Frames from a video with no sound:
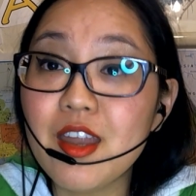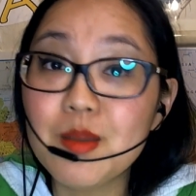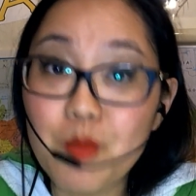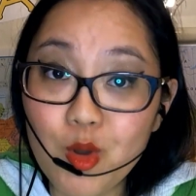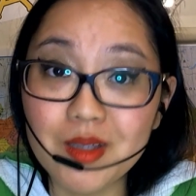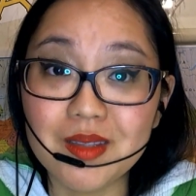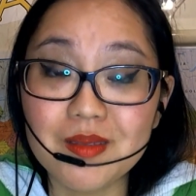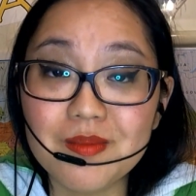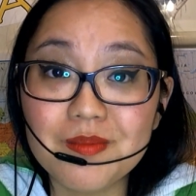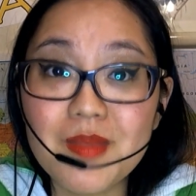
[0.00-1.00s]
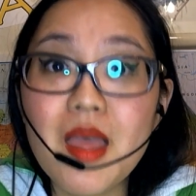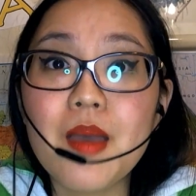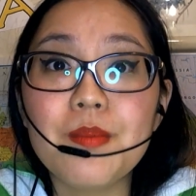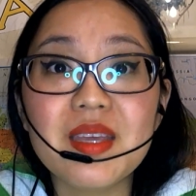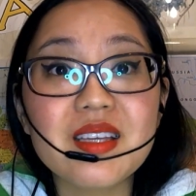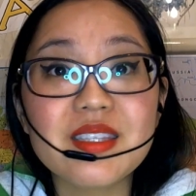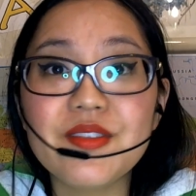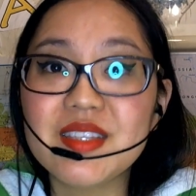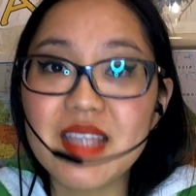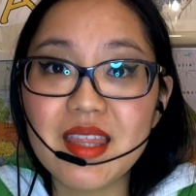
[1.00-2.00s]
important because if you
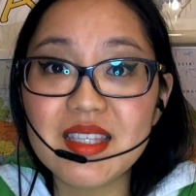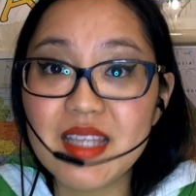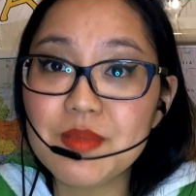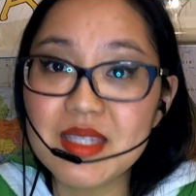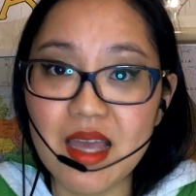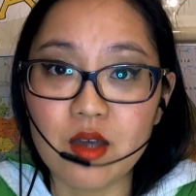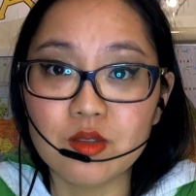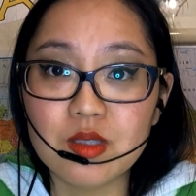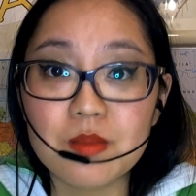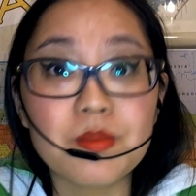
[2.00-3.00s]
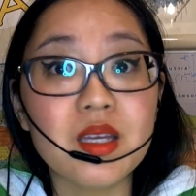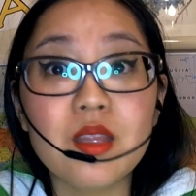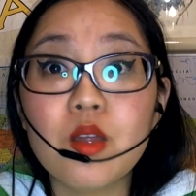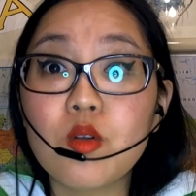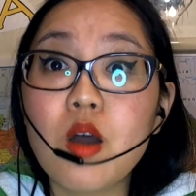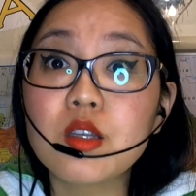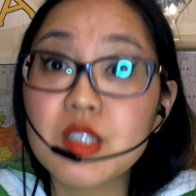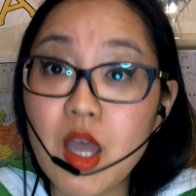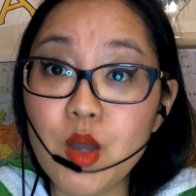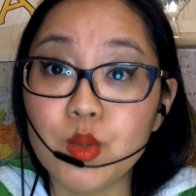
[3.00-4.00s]
say the same sound but in the wrong
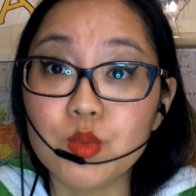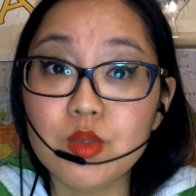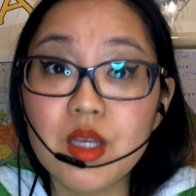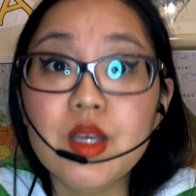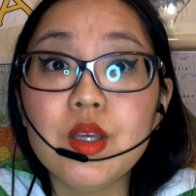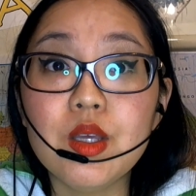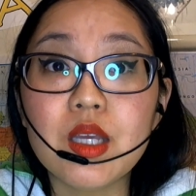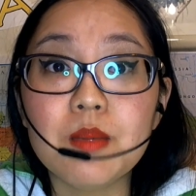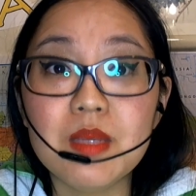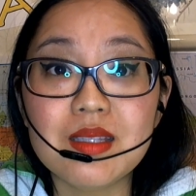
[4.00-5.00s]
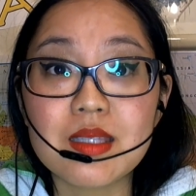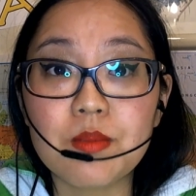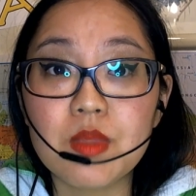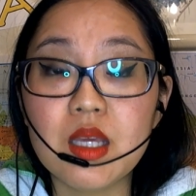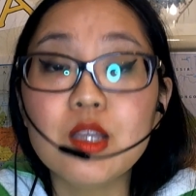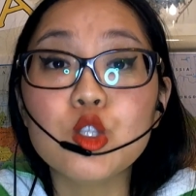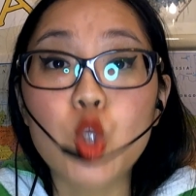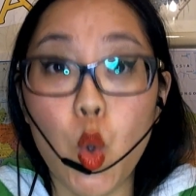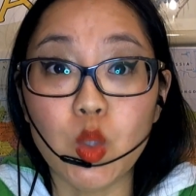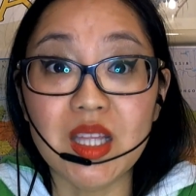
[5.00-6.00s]
tone, it can mean something
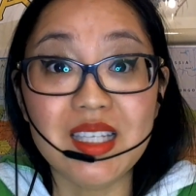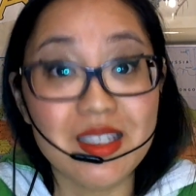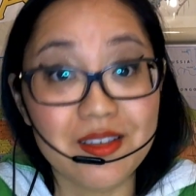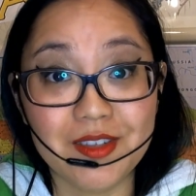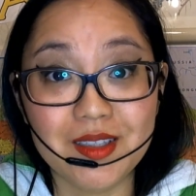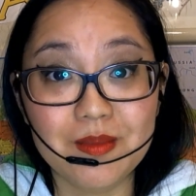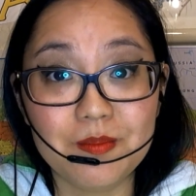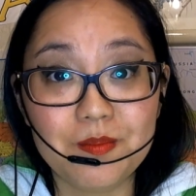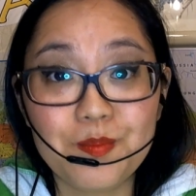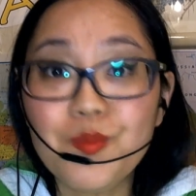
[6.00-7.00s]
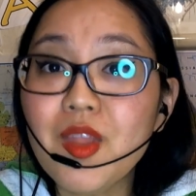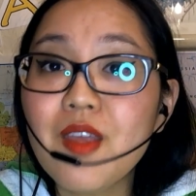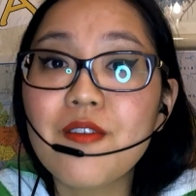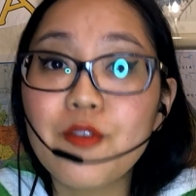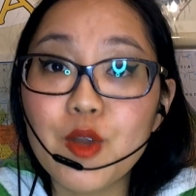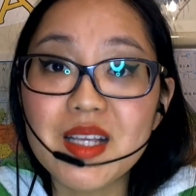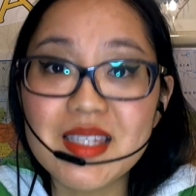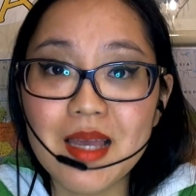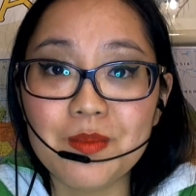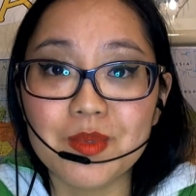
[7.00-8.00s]
totally different. For
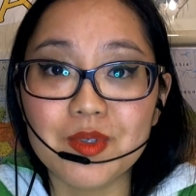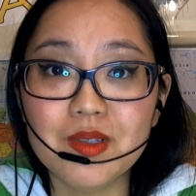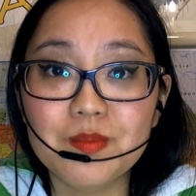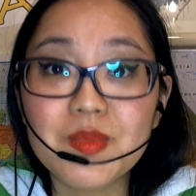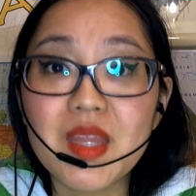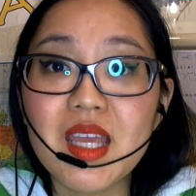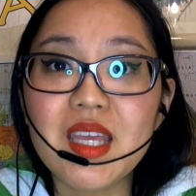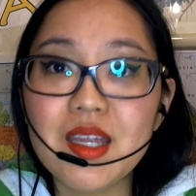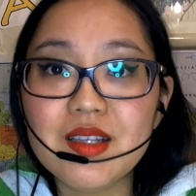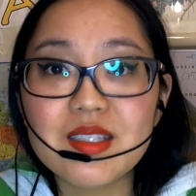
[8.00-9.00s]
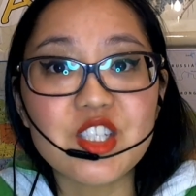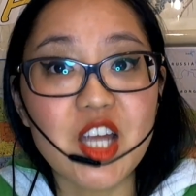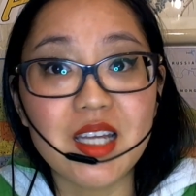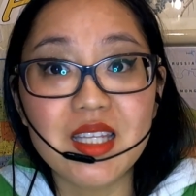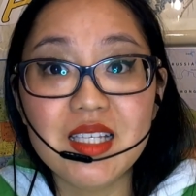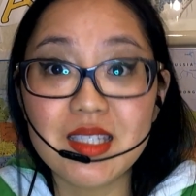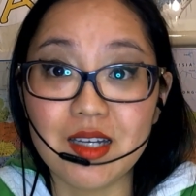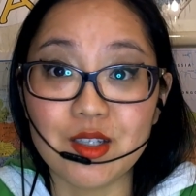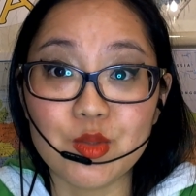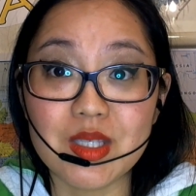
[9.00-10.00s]
example, here is a Chinese tongue
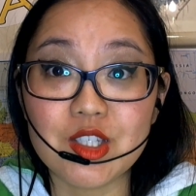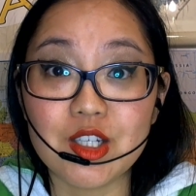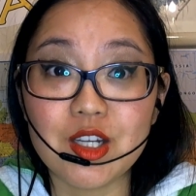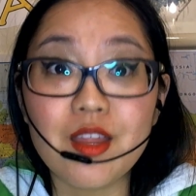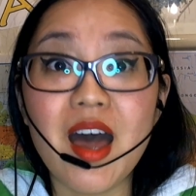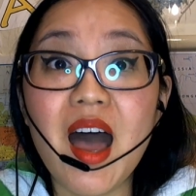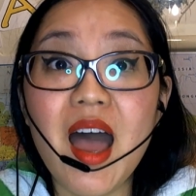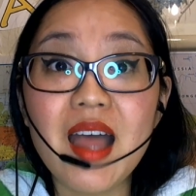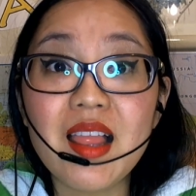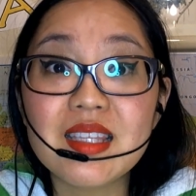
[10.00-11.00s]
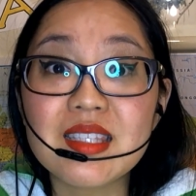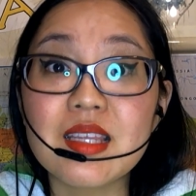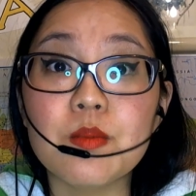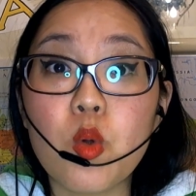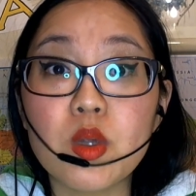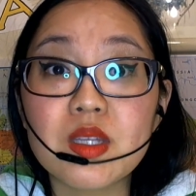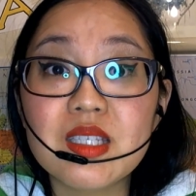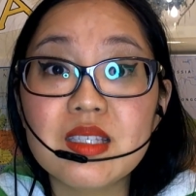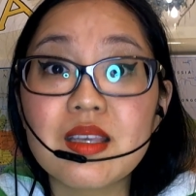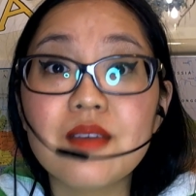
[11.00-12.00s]
twister that highlights the
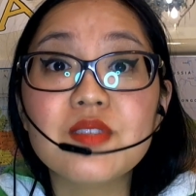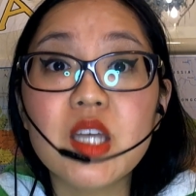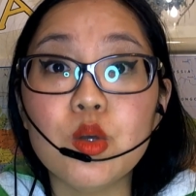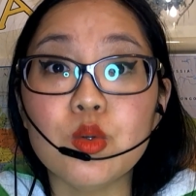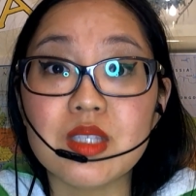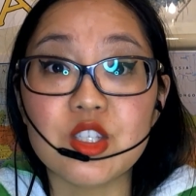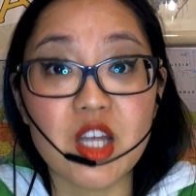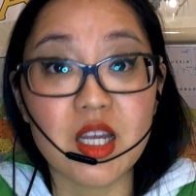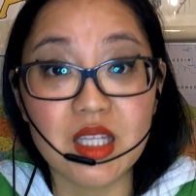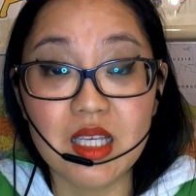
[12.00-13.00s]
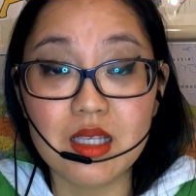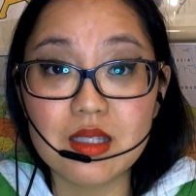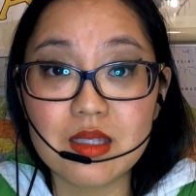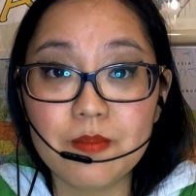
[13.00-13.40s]
importance of tones in Chinese.